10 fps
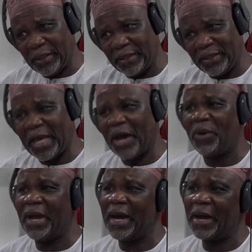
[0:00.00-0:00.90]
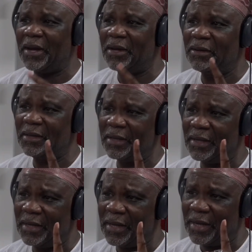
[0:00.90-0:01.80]
there were
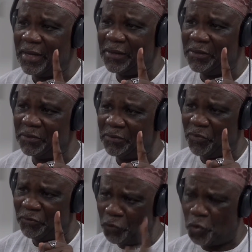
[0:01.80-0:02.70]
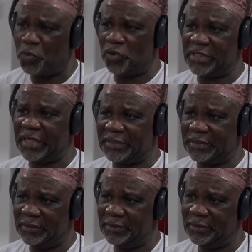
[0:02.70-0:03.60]
full
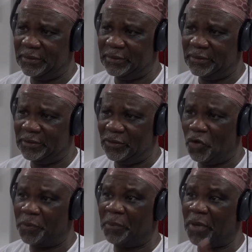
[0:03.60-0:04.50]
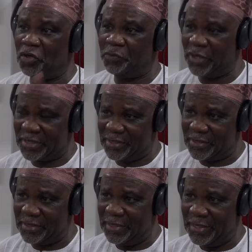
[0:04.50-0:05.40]
protection of the ballot
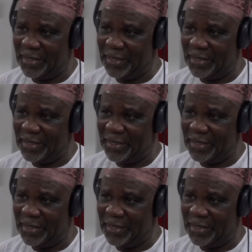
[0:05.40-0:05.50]
boxes.